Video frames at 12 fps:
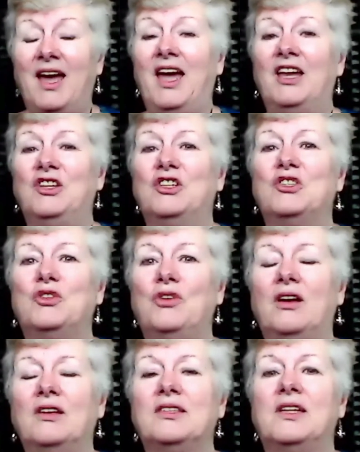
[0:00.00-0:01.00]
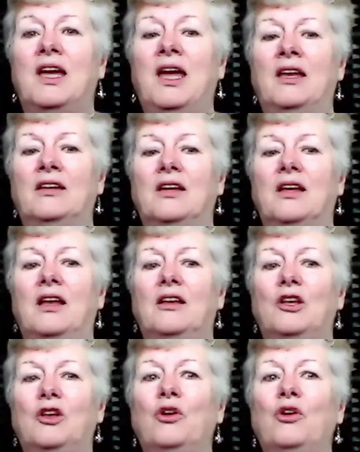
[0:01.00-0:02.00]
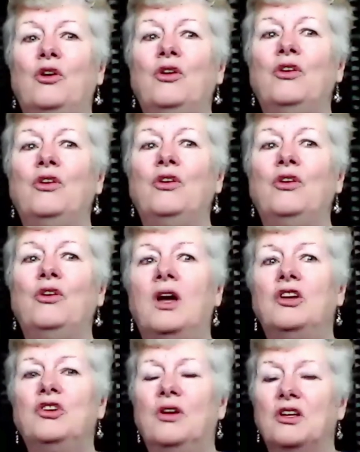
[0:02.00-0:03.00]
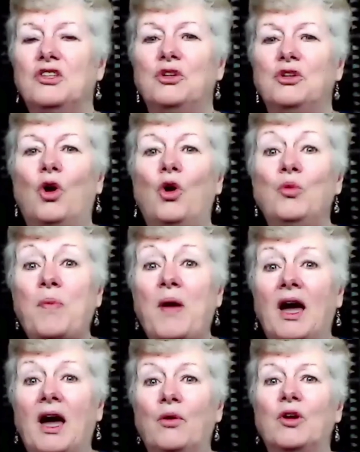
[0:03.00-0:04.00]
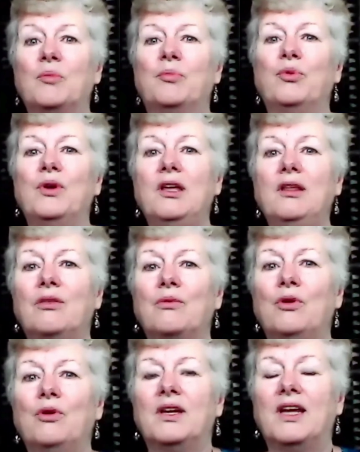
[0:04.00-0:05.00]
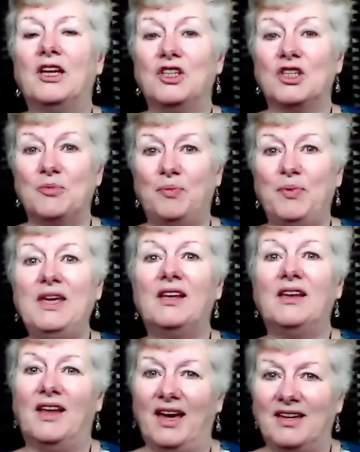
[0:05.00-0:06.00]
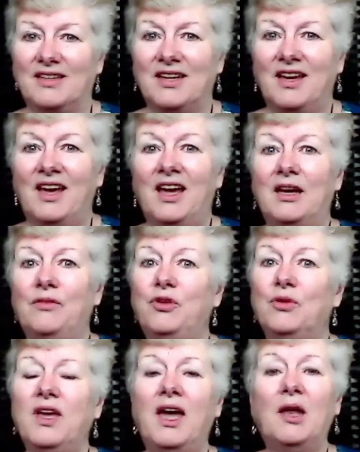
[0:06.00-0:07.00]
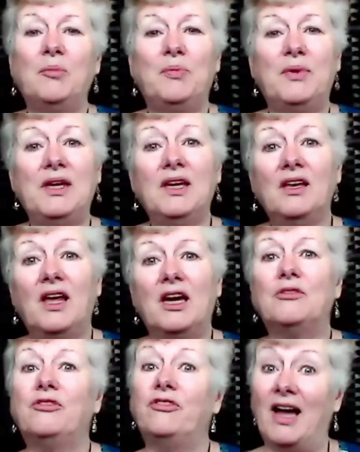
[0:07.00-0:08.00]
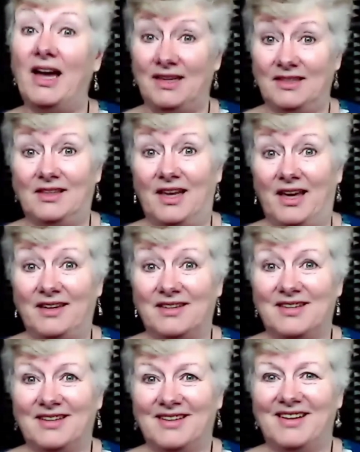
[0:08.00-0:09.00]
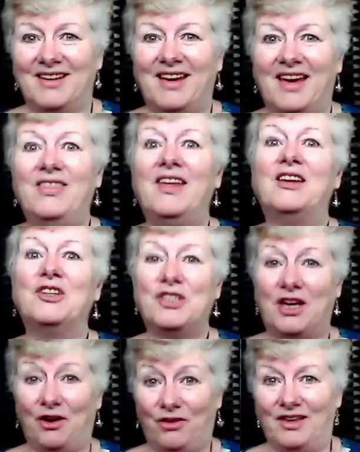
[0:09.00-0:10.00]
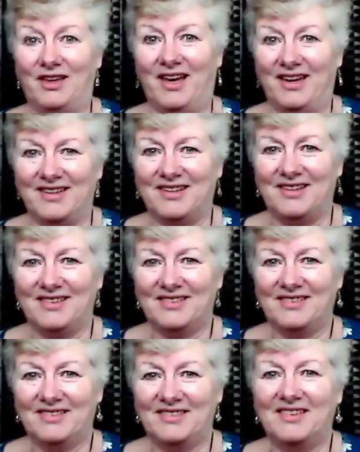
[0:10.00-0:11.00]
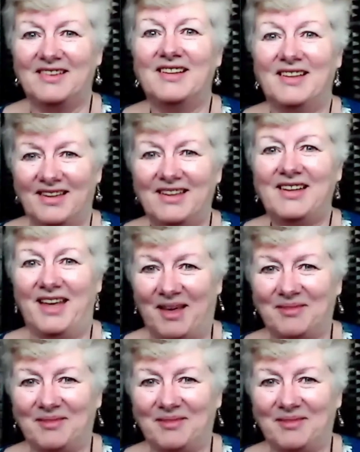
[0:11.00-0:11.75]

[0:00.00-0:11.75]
And just trust and learn to trust your own power, breathe through it, and just be a light. And if you can't be a light, find a light and then share the light. Yeah.